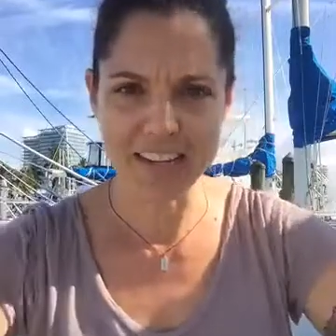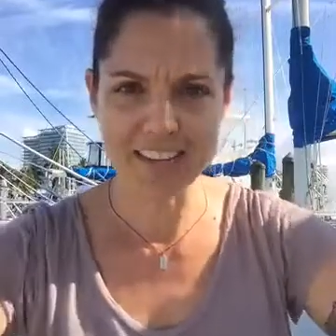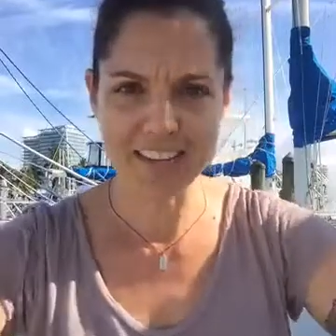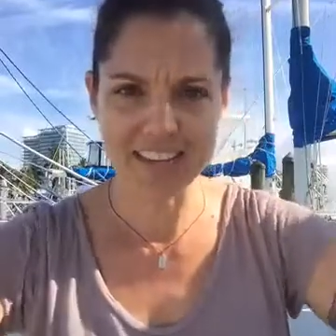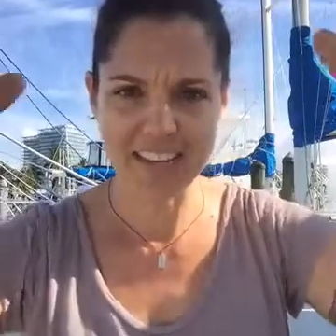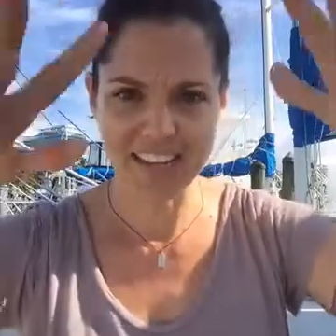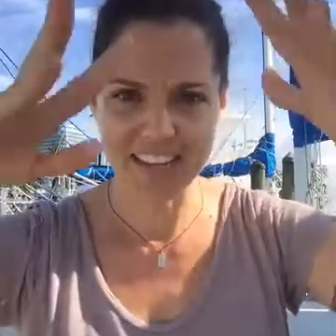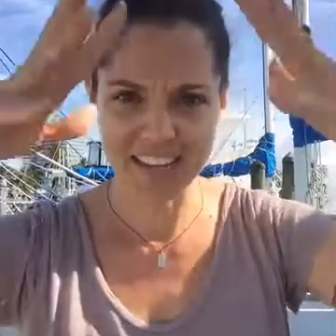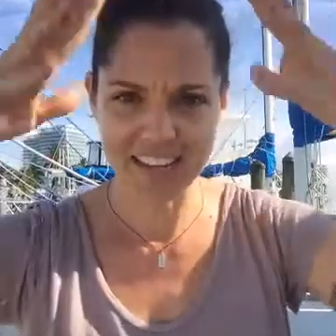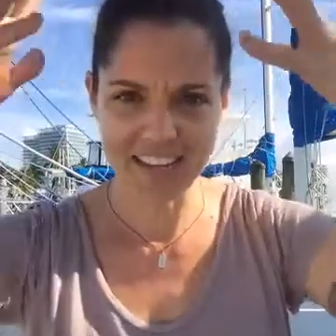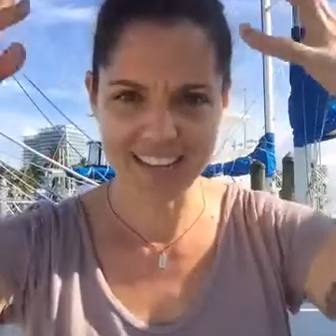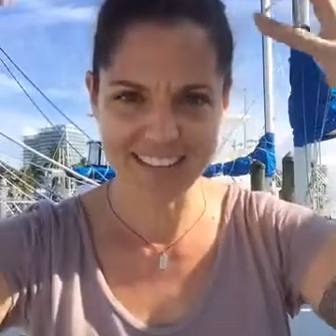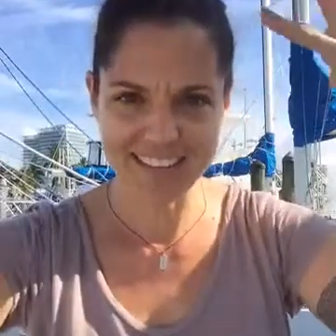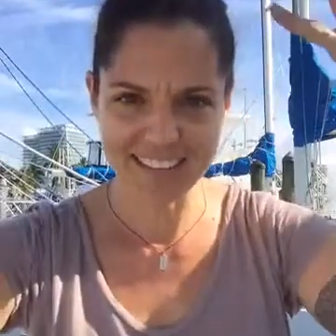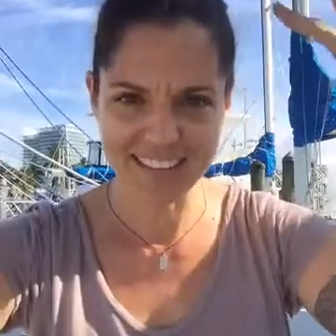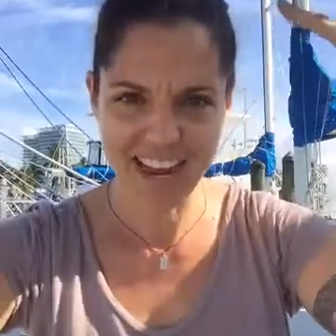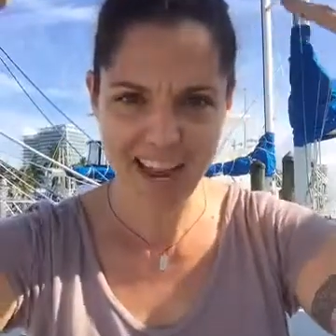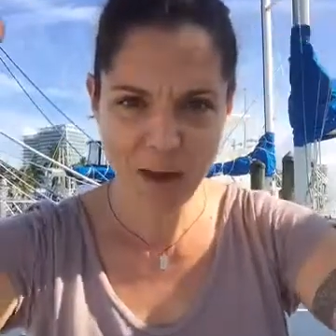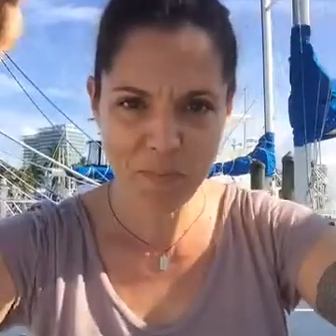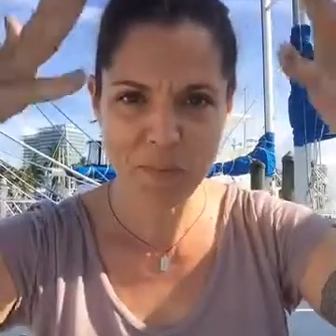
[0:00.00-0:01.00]
things
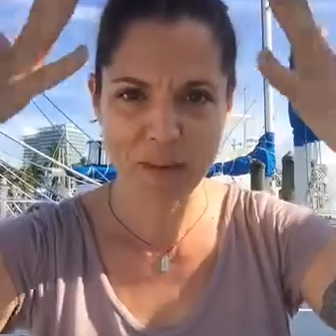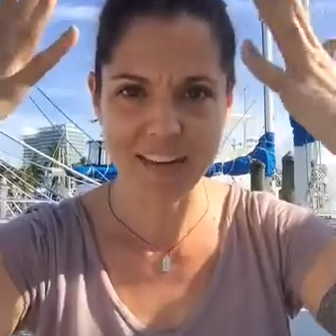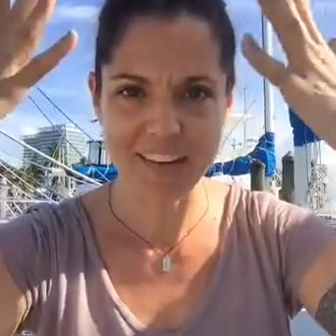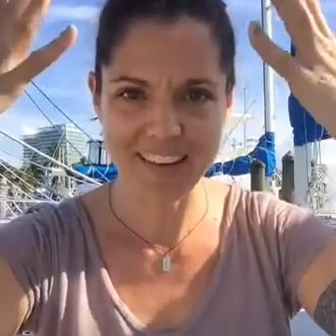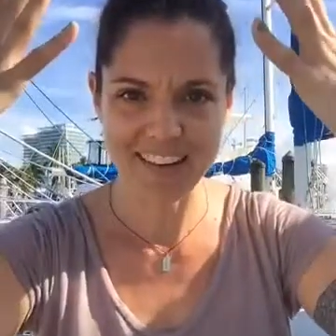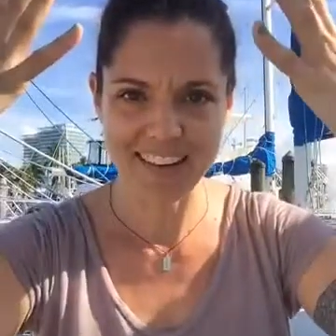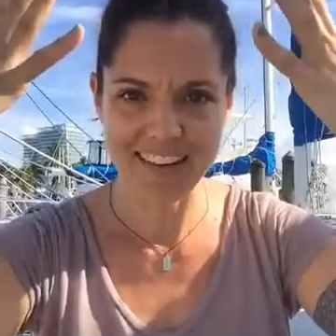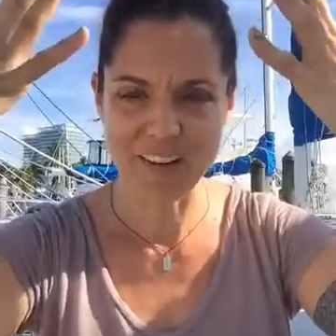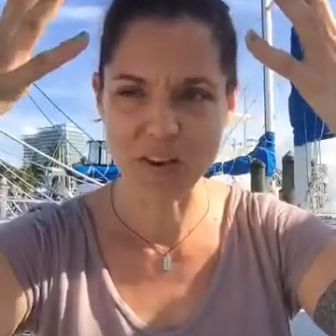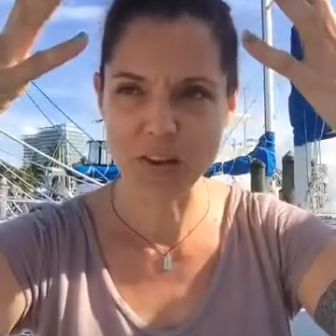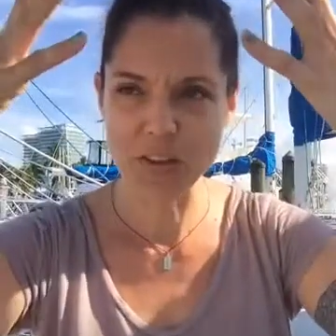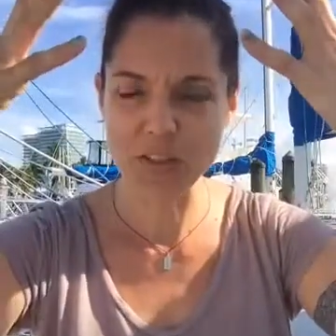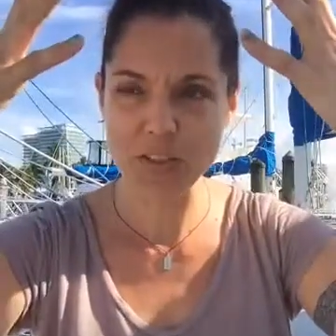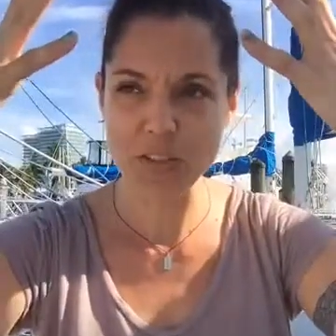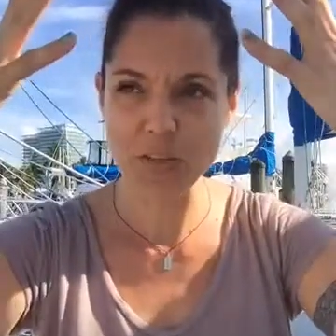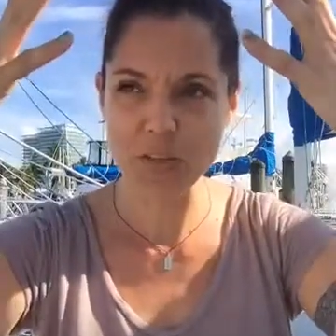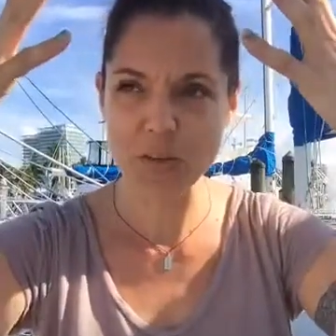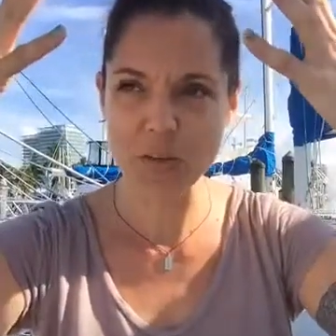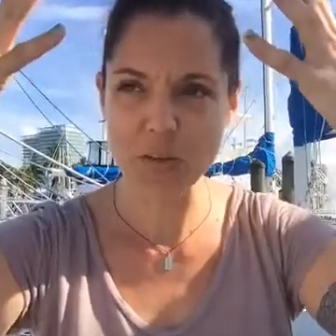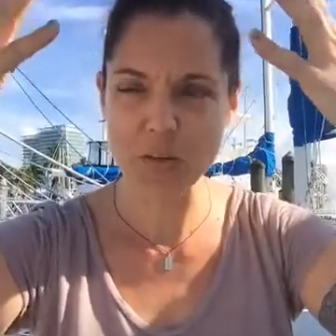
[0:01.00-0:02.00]
happen. It
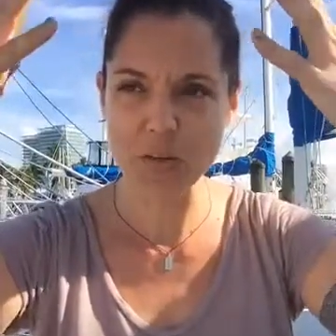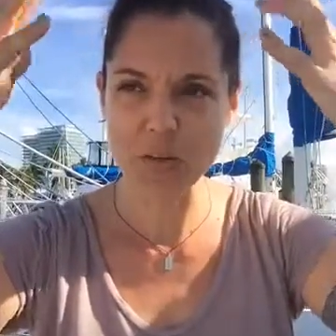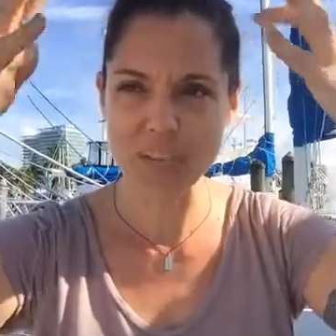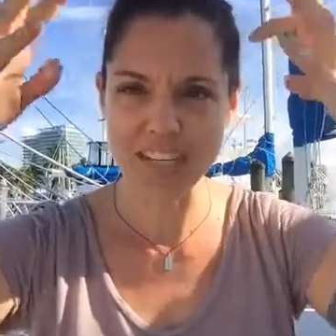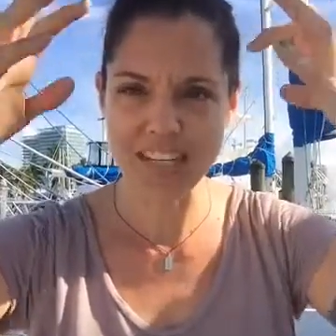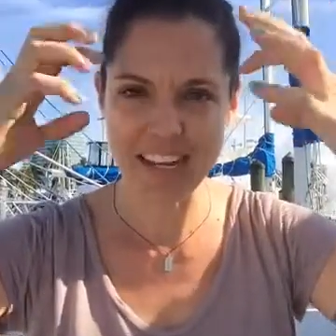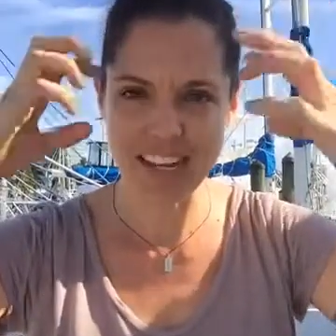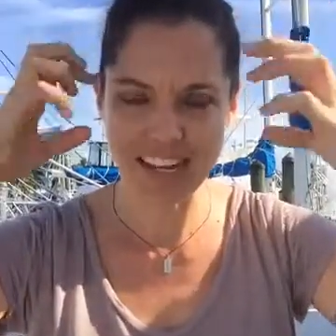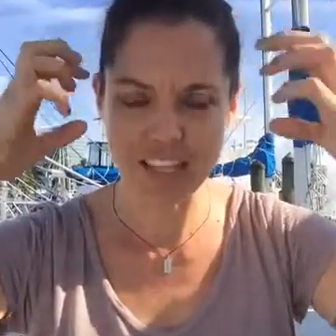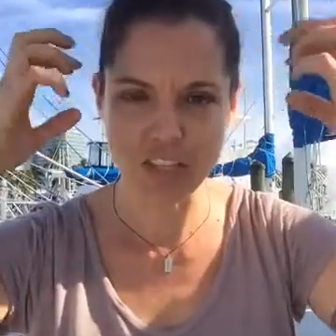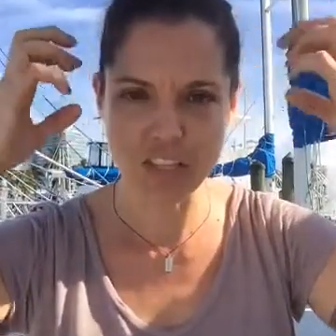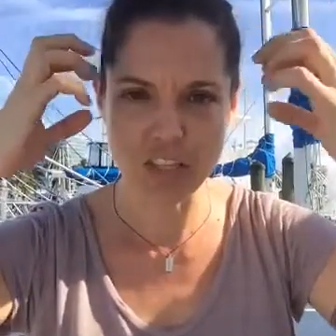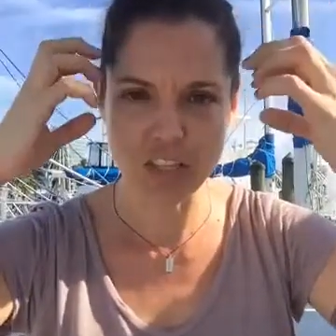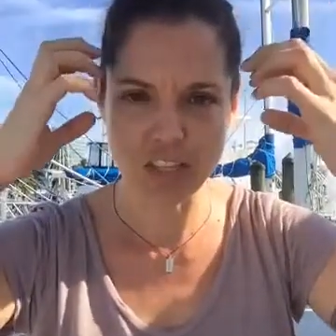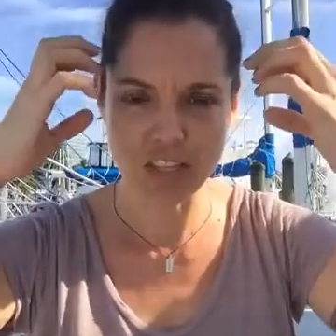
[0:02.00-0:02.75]
also takes